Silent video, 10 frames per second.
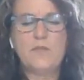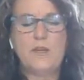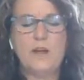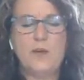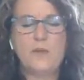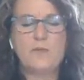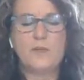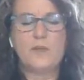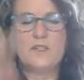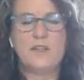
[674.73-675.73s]
All right, we've
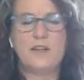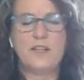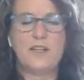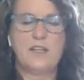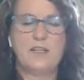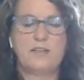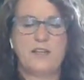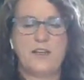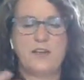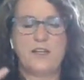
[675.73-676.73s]
worked out any
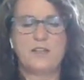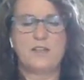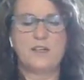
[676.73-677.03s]
areas,